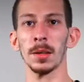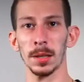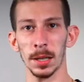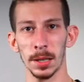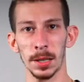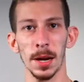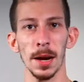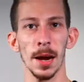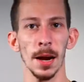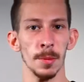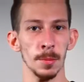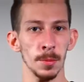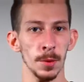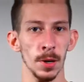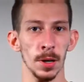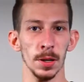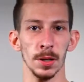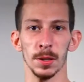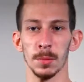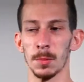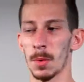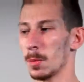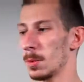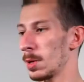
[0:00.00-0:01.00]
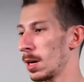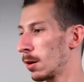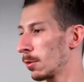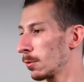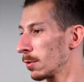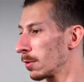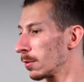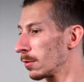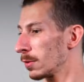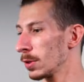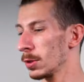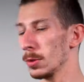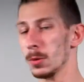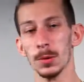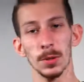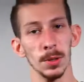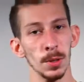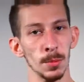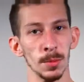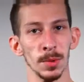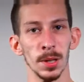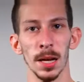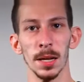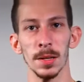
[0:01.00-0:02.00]
the cameras. Maybe I'll review
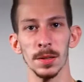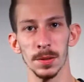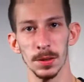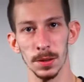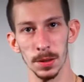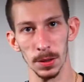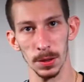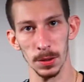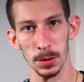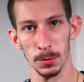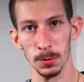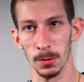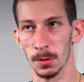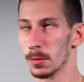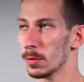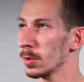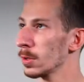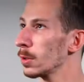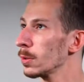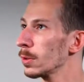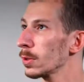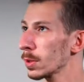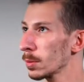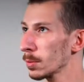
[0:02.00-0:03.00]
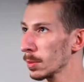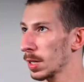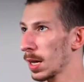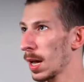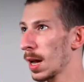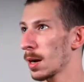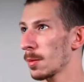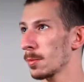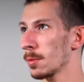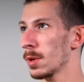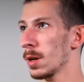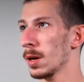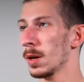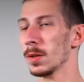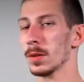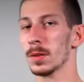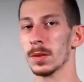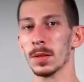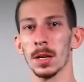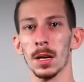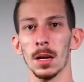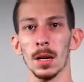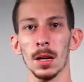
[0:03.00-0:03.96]
some lenses, review some cameras.